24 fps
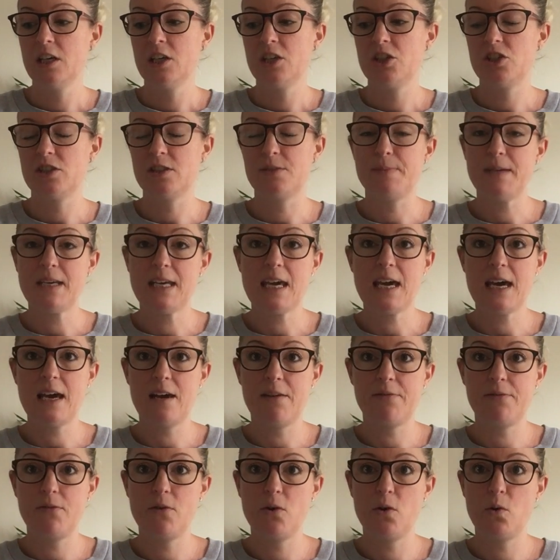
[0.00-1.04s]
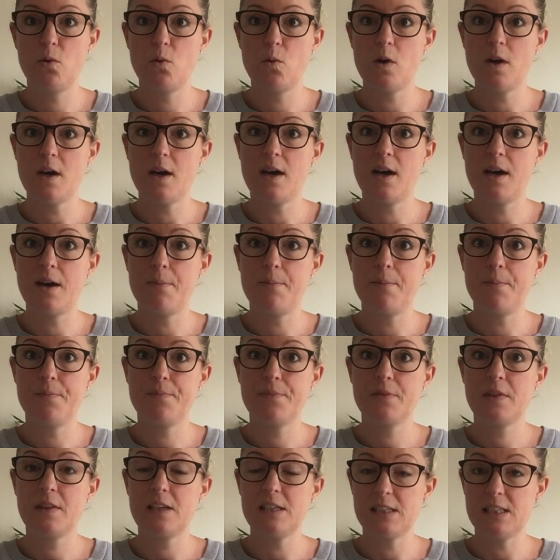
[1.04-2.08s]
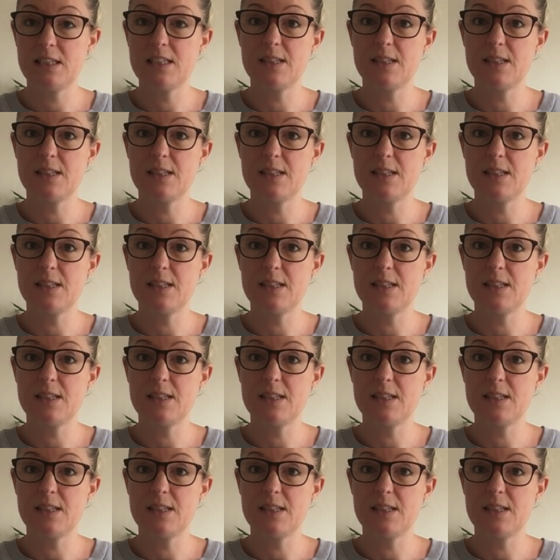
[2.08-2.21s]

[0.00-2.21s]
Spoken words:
Just be careful, this